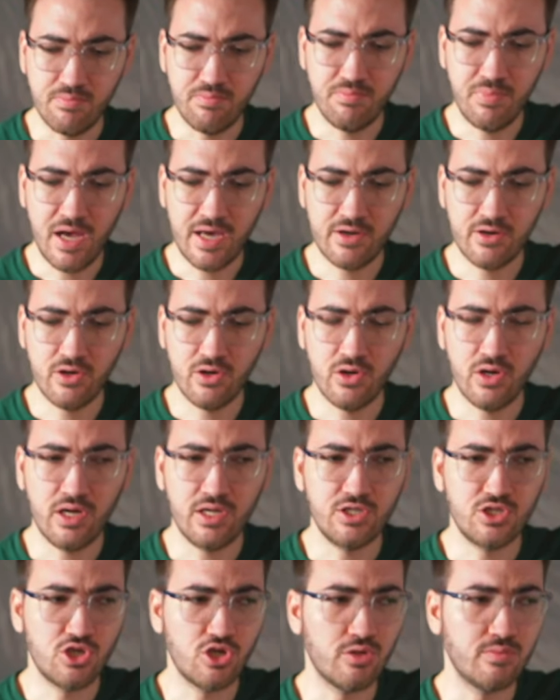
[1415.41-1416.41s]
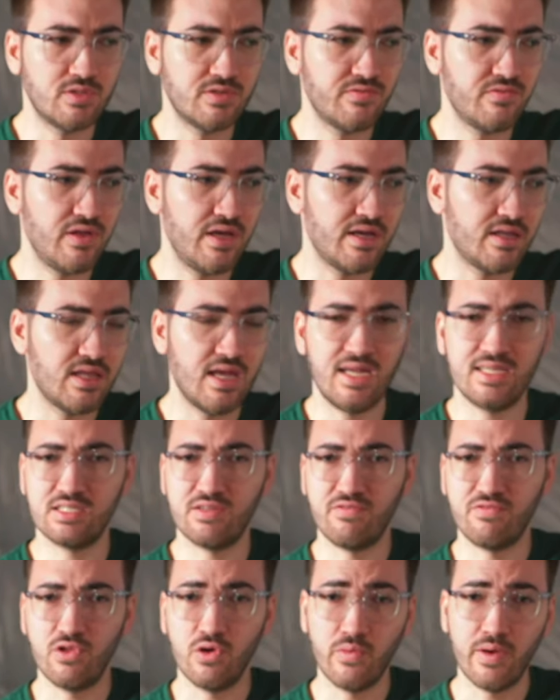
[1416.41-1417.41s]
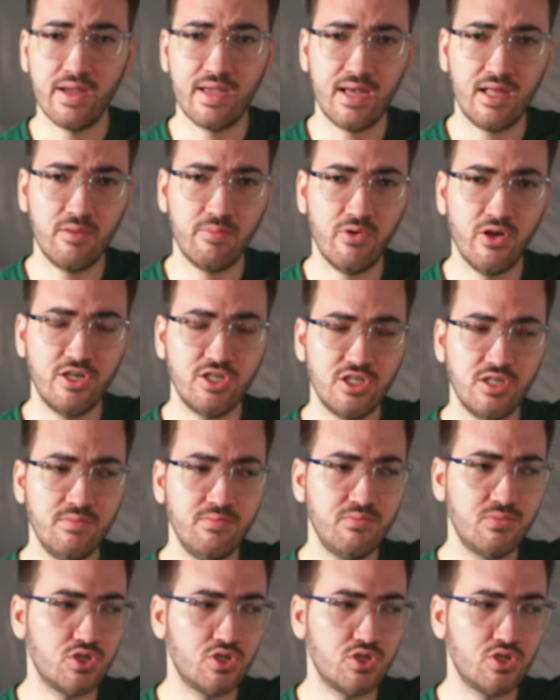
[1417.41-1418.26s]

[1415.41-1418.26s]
better in terms of like, it has the flow rate calibration.